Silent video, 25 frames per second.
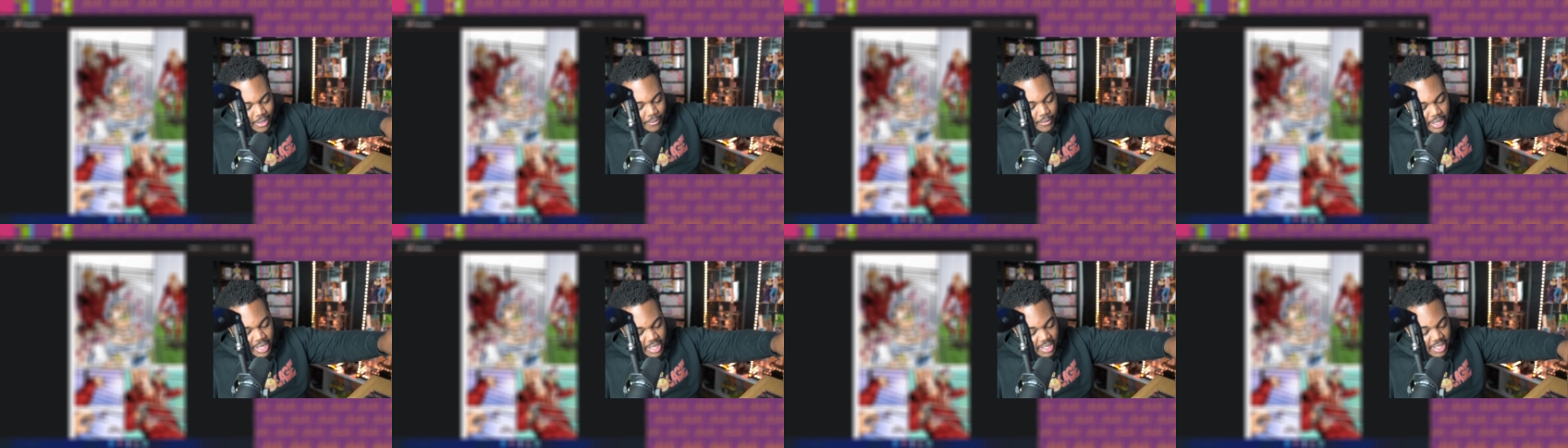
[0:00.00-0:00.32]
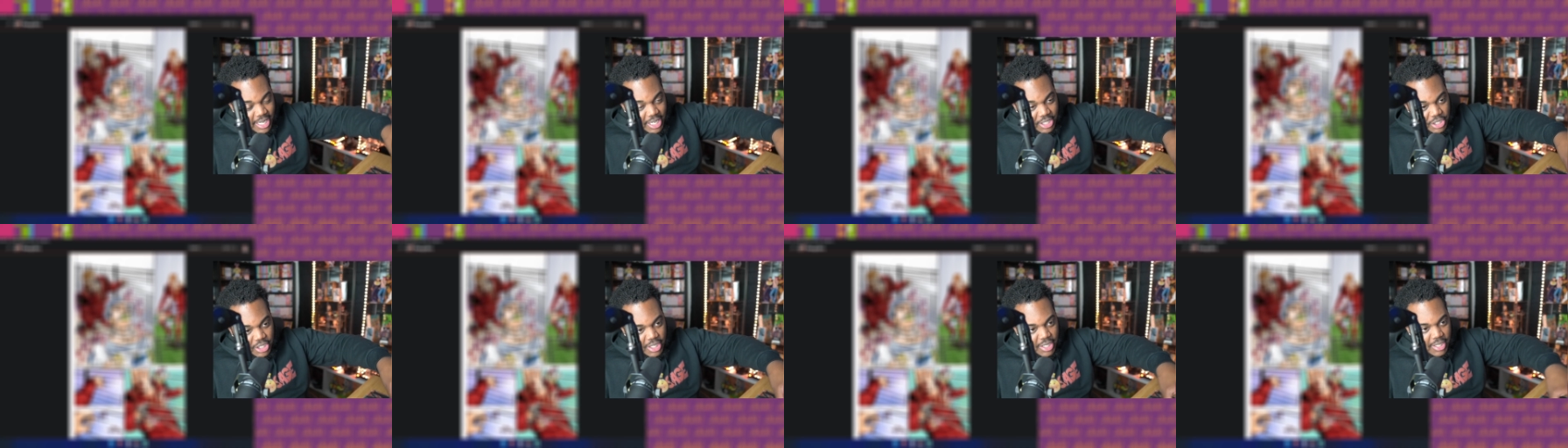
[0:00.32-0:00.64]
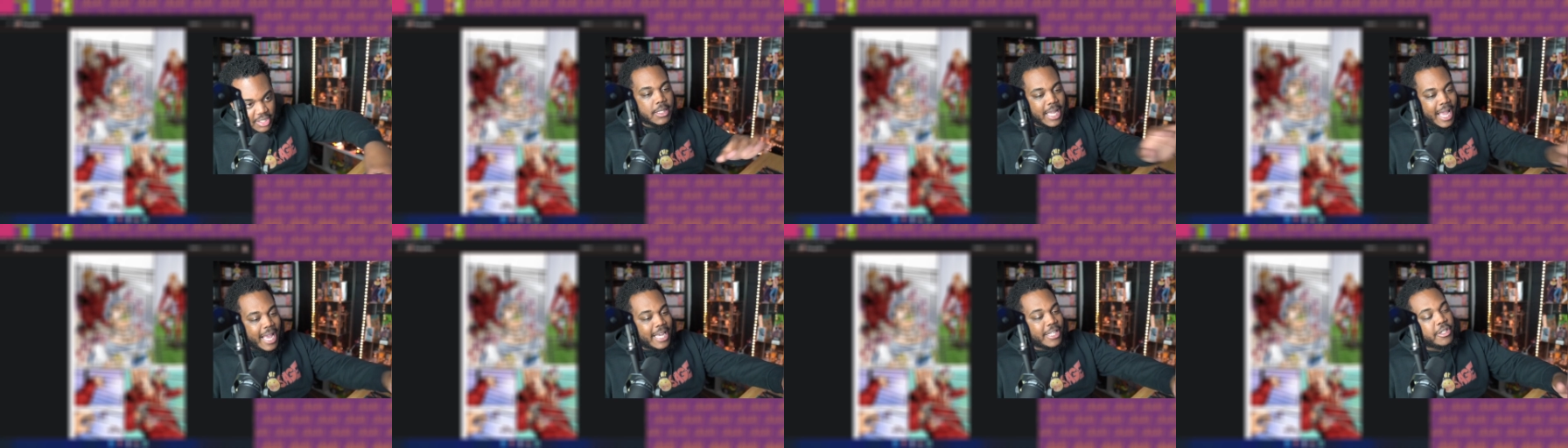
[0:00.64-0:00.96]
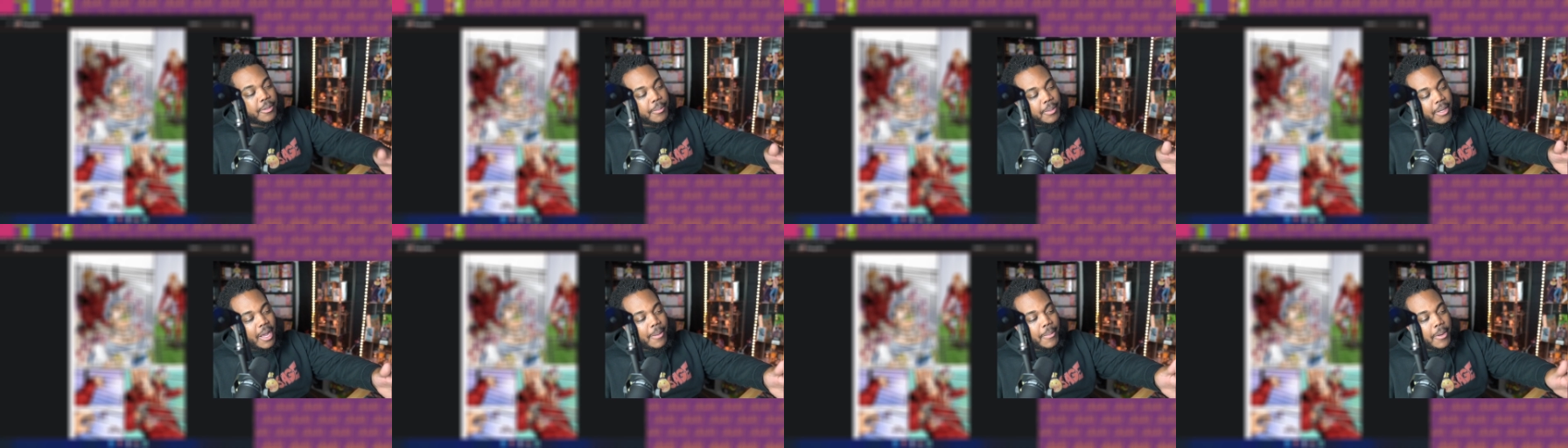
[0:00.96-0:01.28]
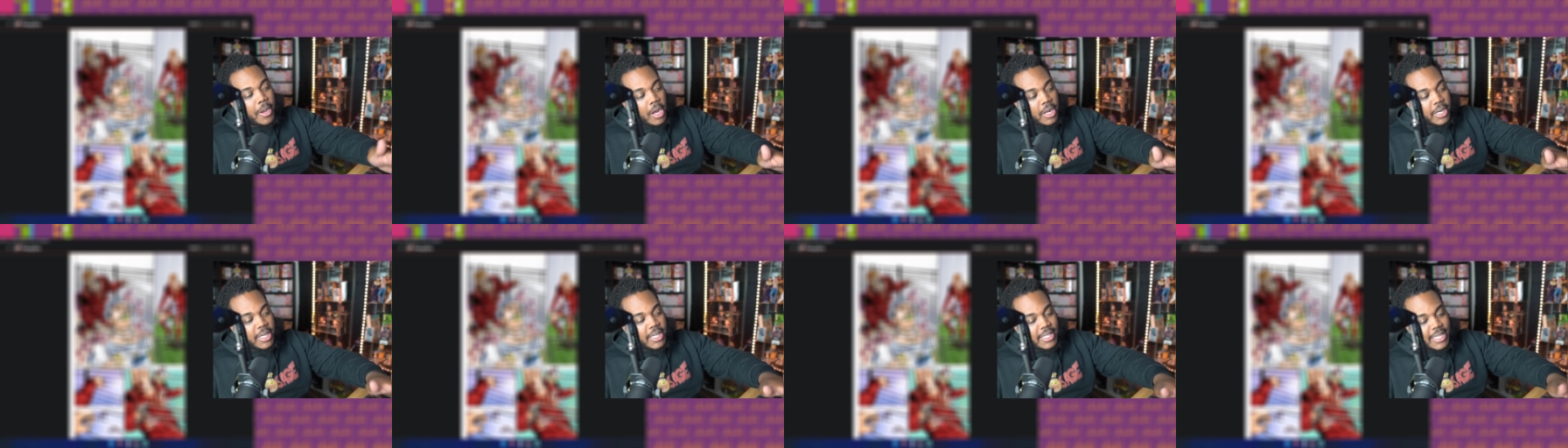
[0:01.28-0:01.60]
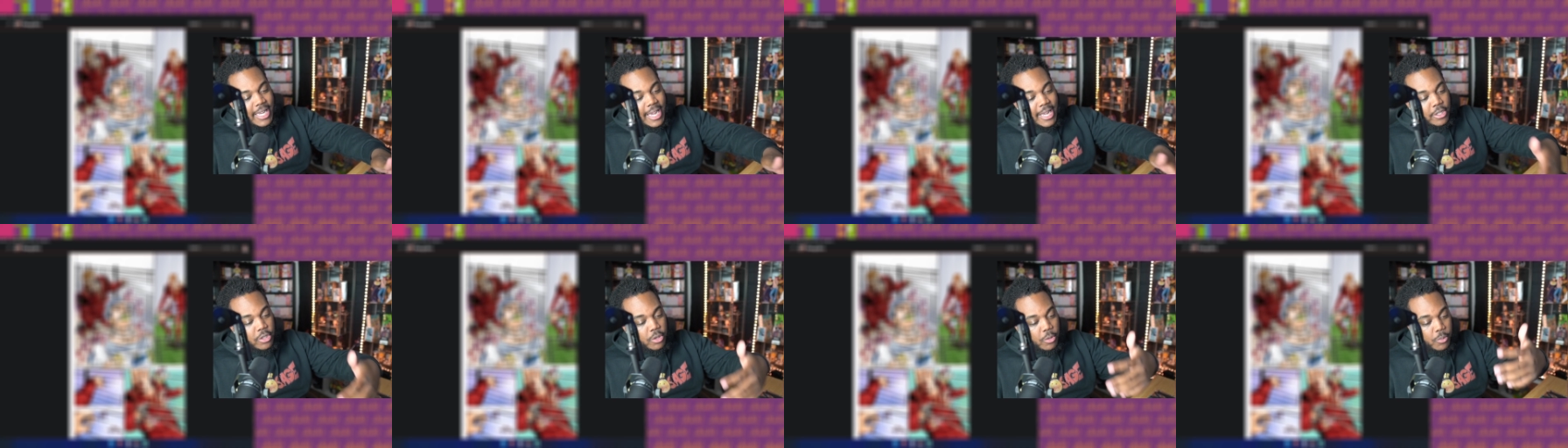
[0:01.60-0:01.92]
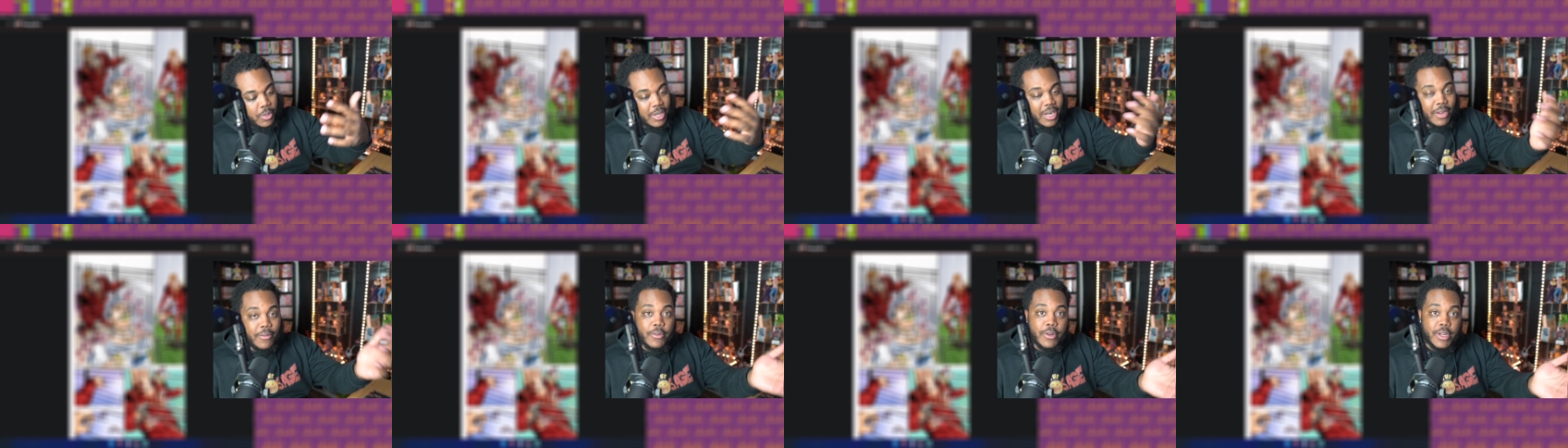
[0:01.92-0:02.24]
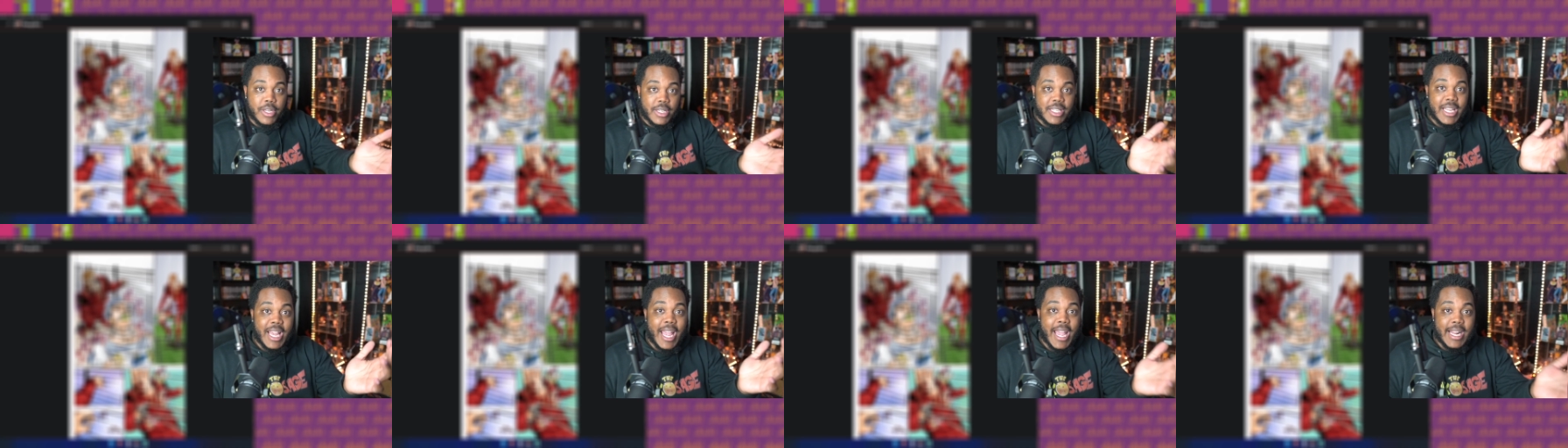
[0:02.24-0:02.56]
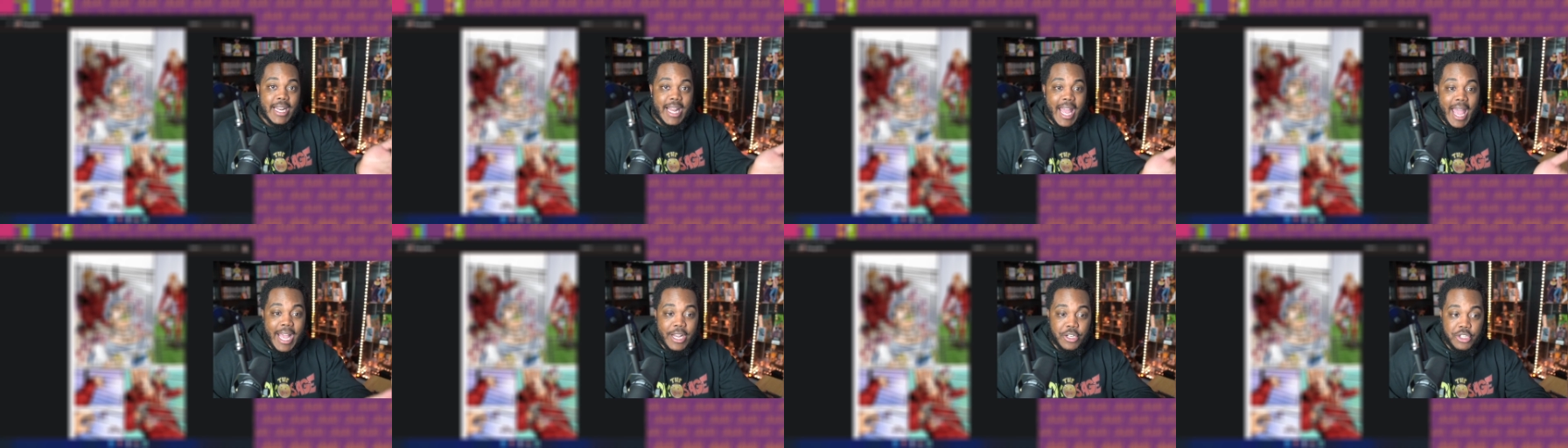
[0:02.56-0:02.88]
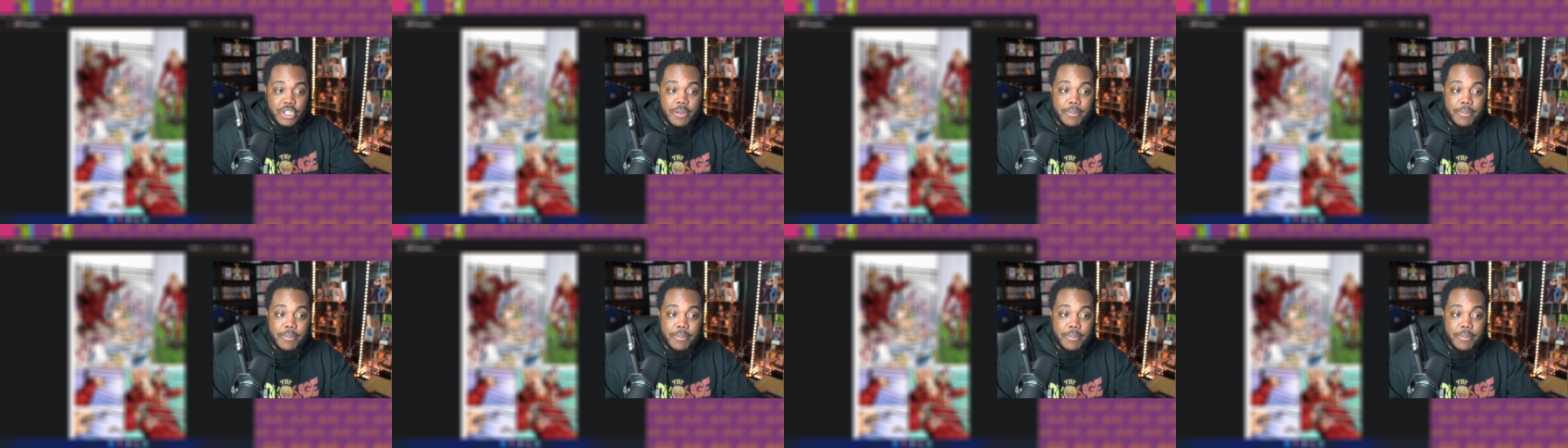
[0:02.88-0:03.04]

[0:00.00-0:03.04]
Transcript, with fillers: he touches to actually becoming on his hands or whatever his hand actually